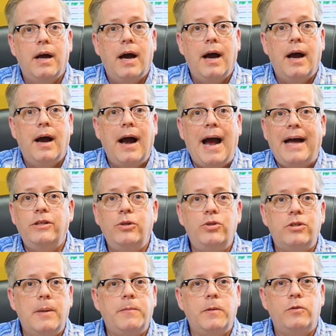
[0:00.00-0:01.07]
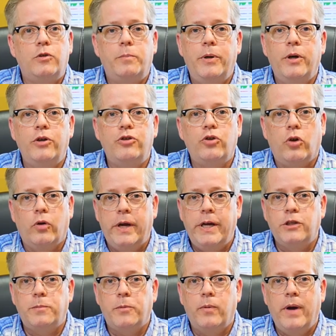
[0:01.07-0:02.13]
I do something spiritual or
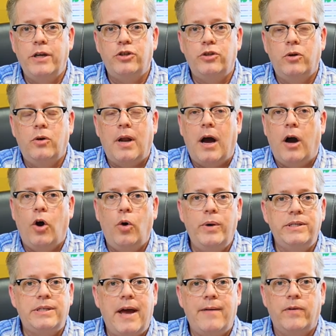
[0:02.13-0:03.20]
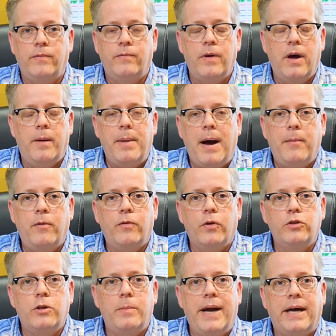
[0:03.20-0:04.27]
inspirational. I always have a Bible
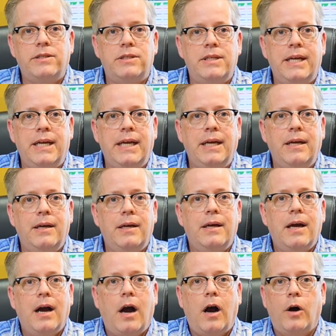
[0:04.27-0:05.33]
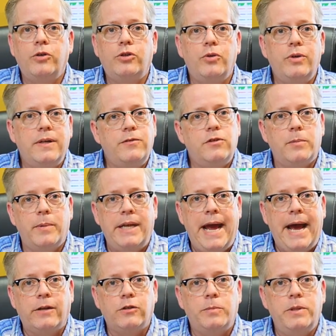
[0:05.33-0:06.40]
verse about singing. I also give some
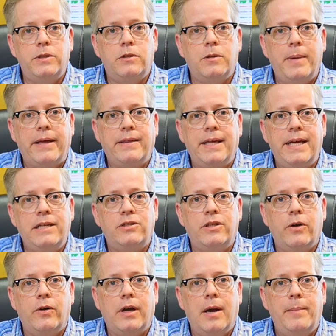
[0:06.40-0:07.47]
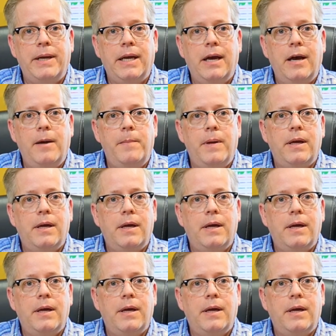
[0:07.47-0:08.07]
announcements about things that are coming up.